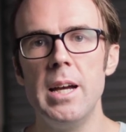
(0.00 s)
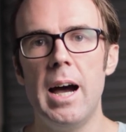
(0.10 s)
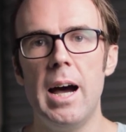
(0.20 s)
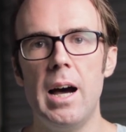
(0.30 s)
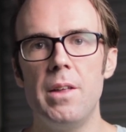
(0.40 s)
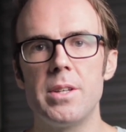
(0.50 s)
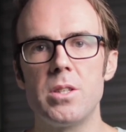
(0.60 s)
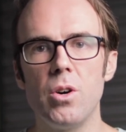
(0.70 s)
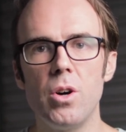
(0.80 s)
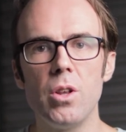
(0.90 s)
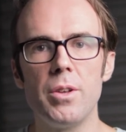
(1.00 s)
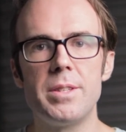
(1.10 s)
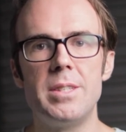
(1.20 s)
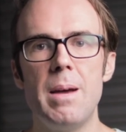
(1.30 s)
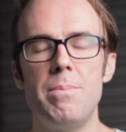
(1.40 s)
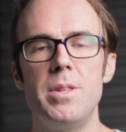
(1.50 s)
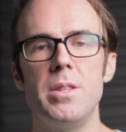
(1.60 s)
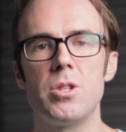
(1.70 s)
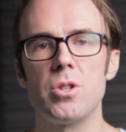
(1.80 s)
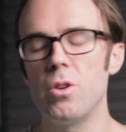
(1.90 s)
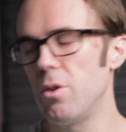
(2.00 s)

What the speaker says: There's not a lot of depth in the shot,